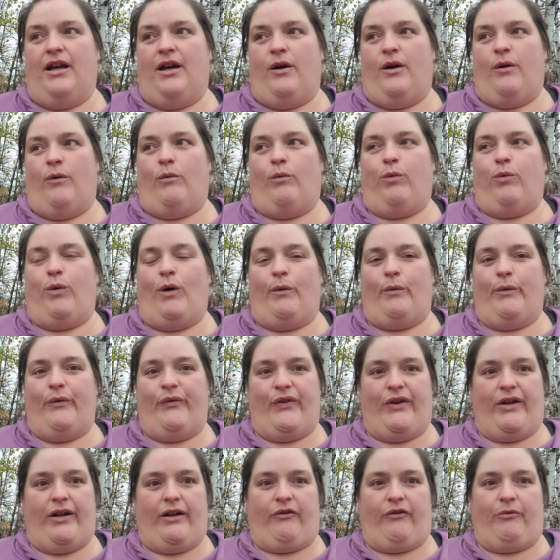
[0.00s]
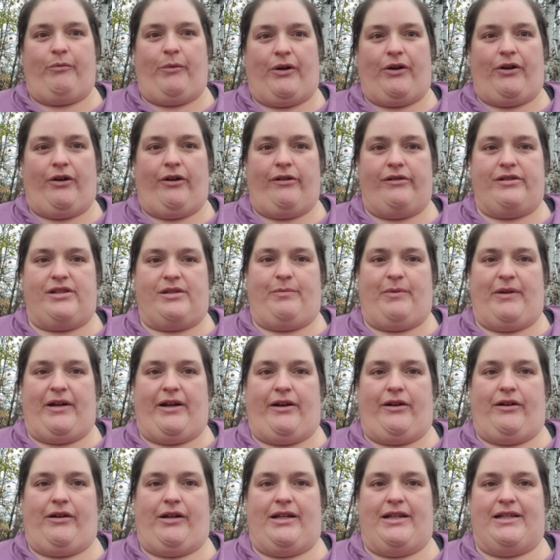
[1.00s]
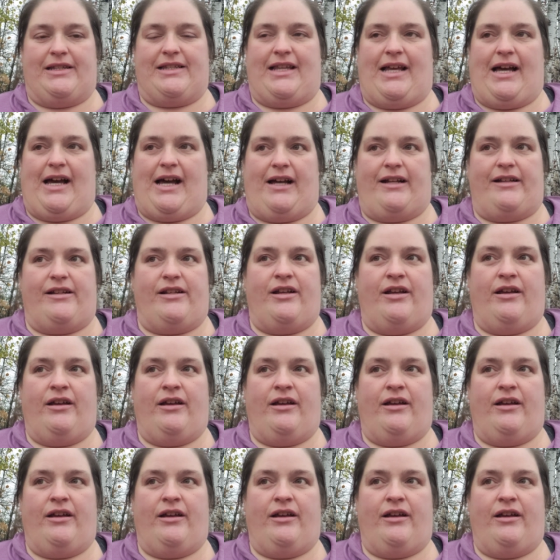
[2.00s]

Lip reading: what we found out from our current supplier is that